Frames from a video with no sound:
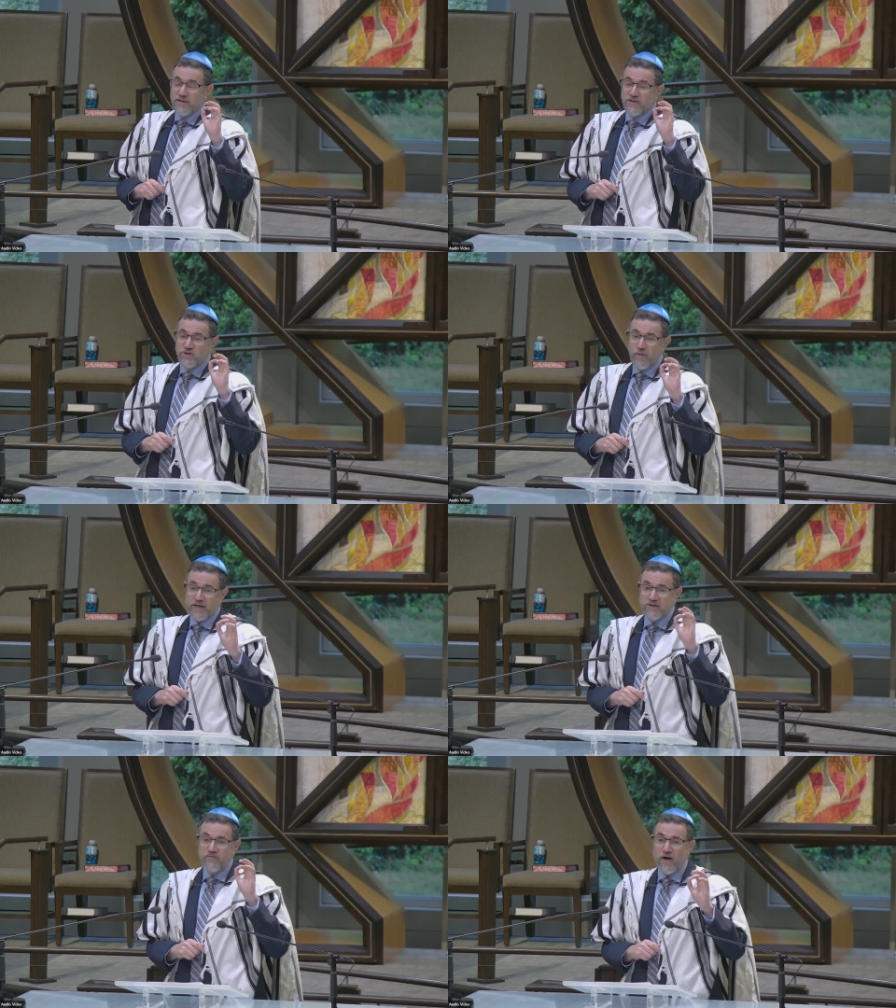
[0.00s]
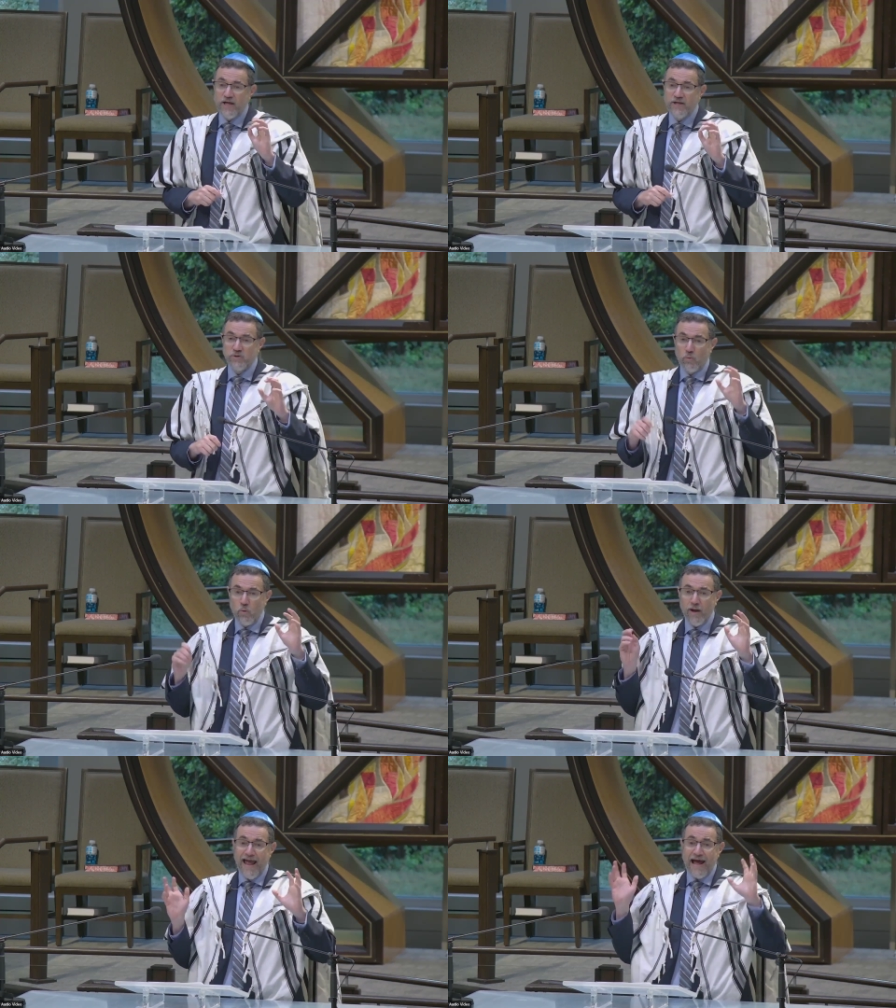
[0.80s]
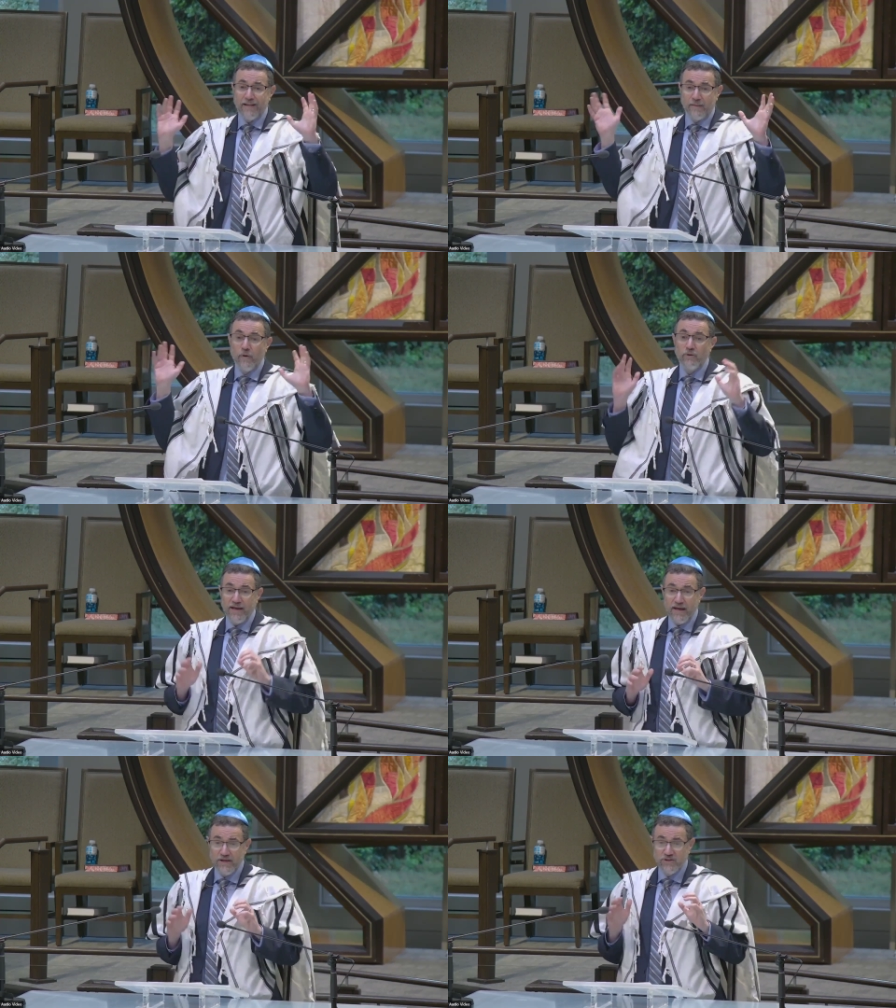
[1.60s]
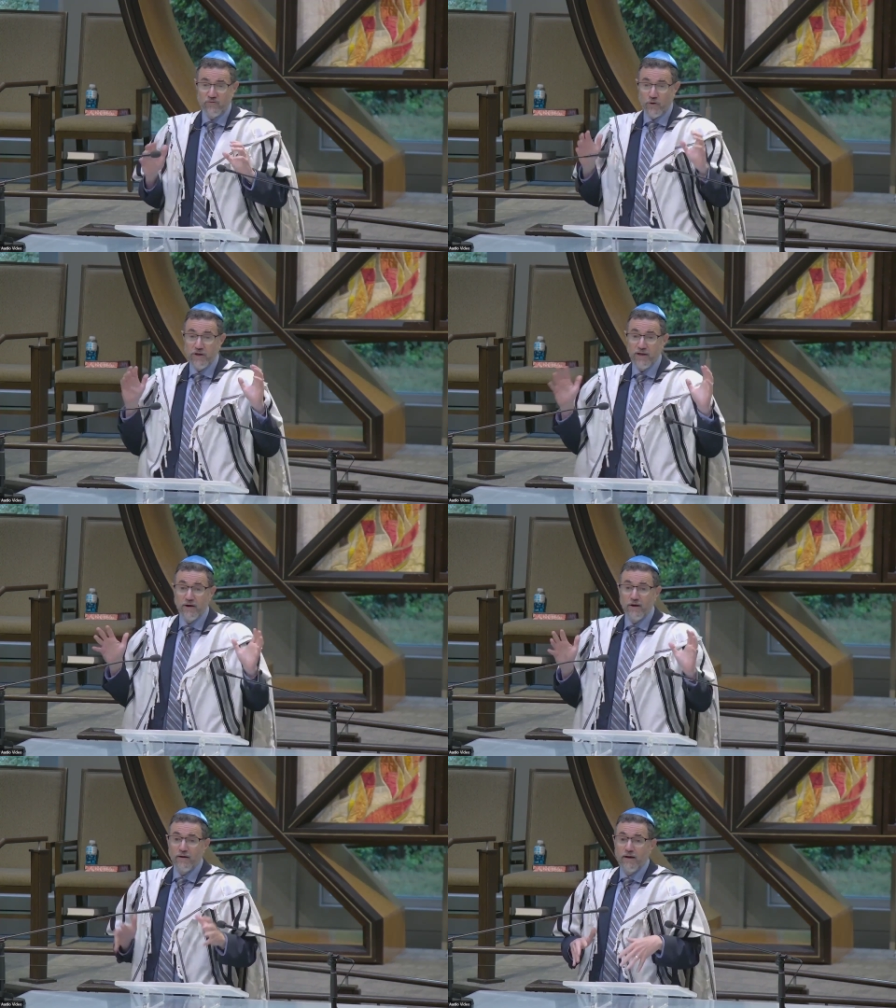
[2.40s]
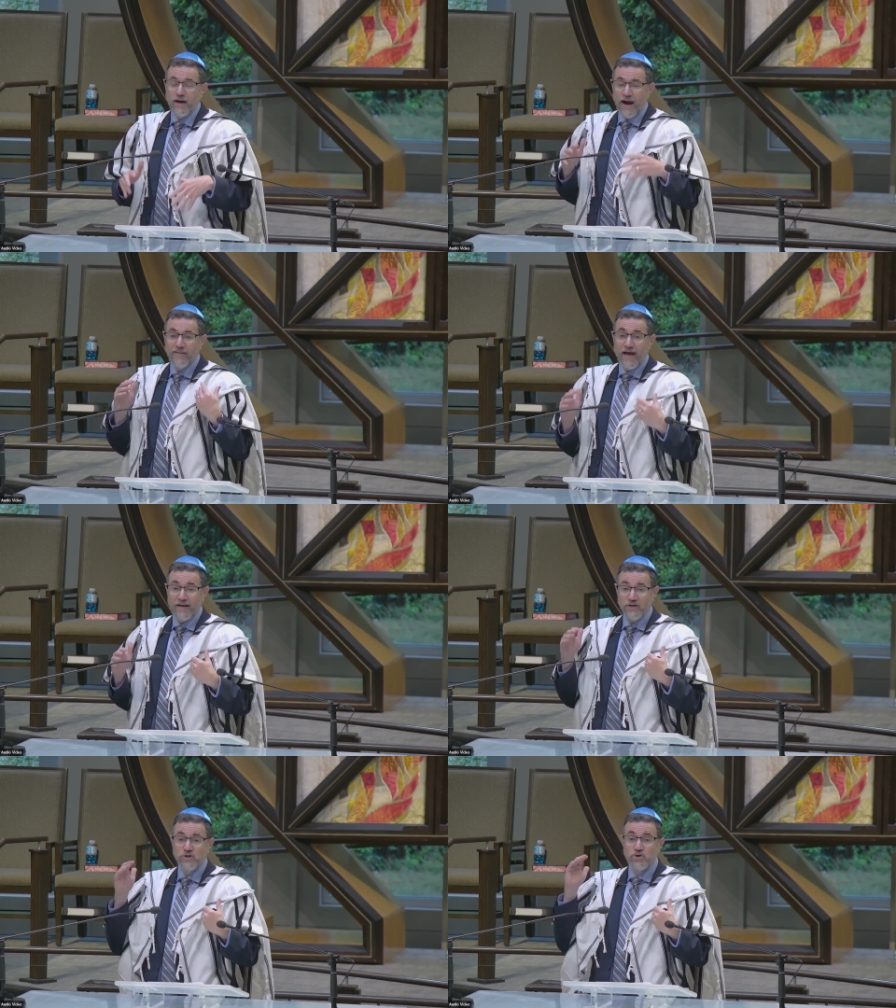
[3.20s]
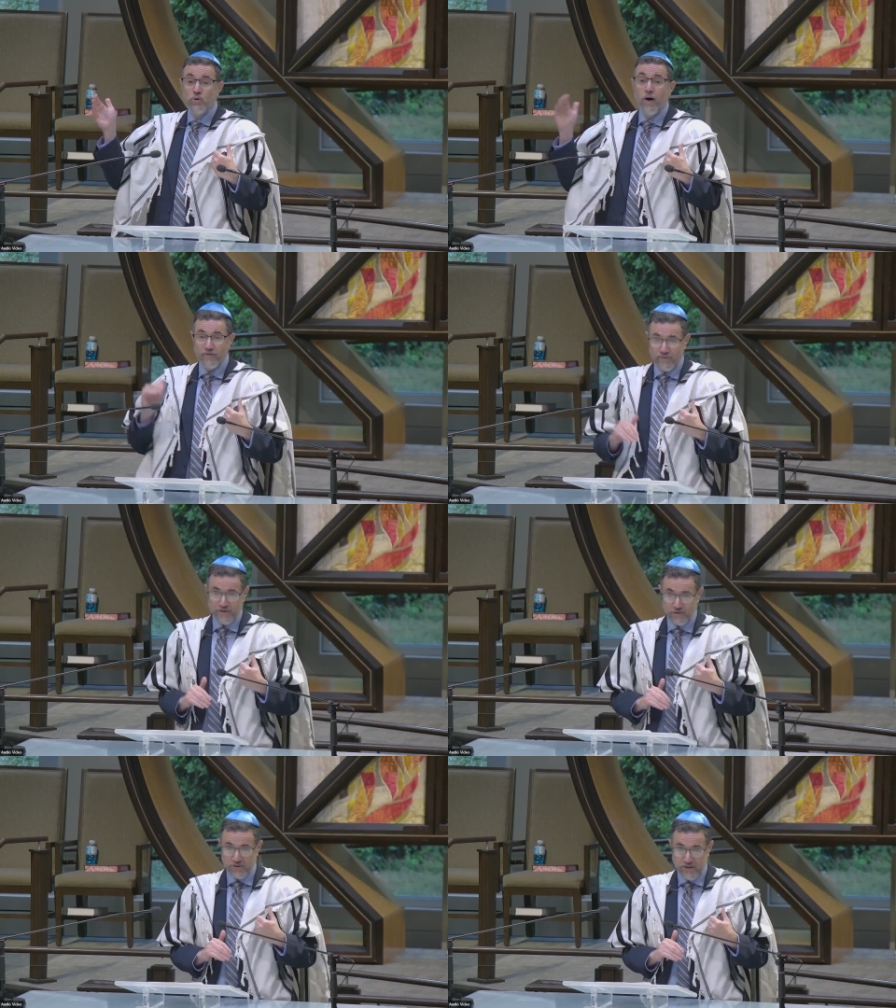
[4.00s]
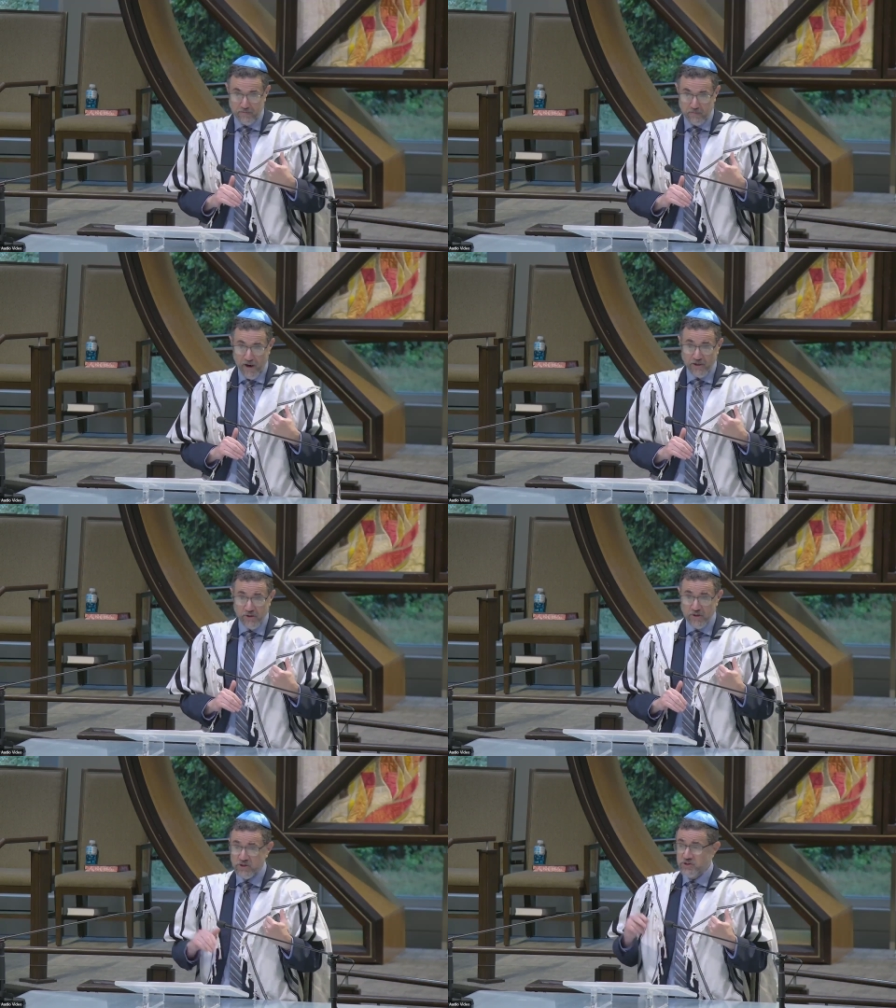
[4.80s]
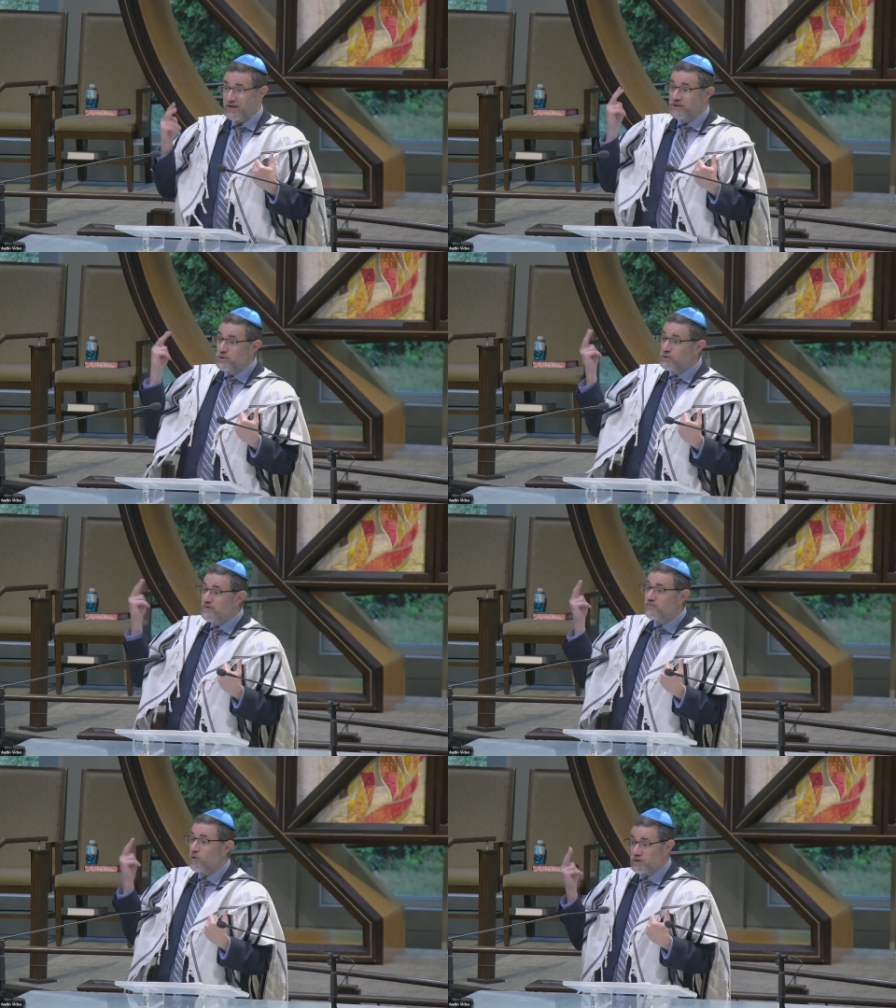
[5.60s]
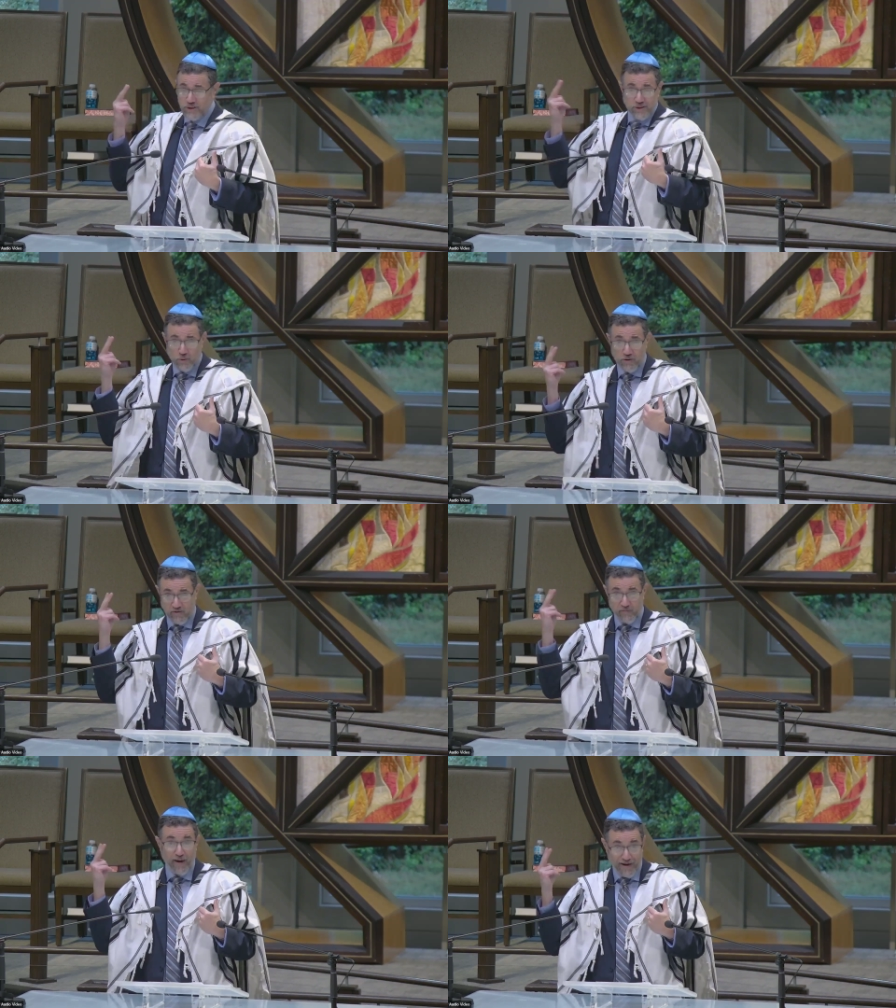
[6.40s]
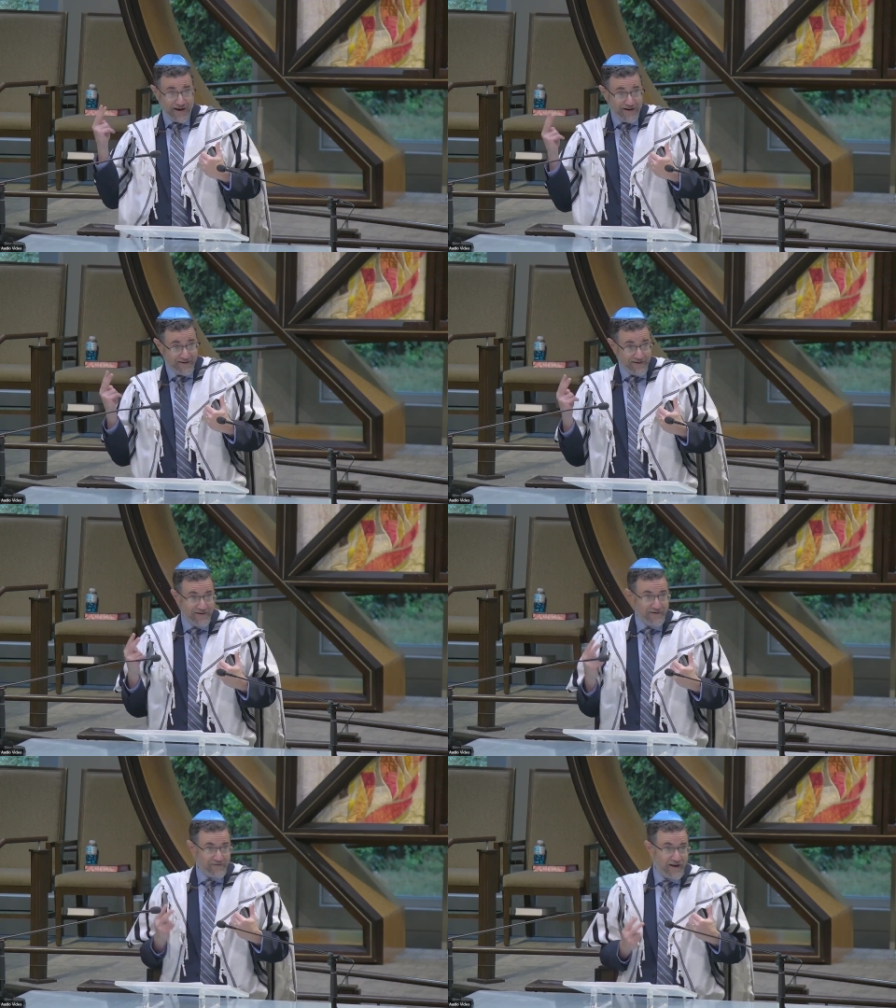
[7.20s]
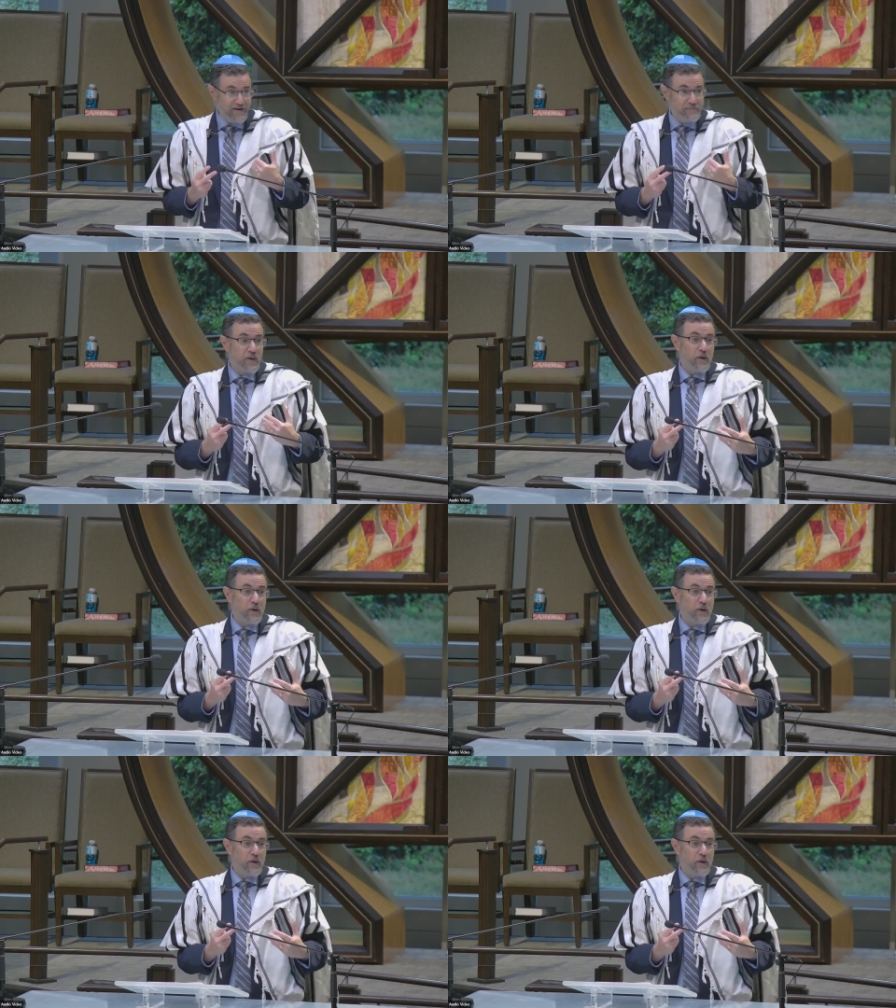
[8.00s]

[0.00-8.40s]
specifies what alimony is for a year, and that is 200 zuzim, right? So this is like two divorces worth of money, right?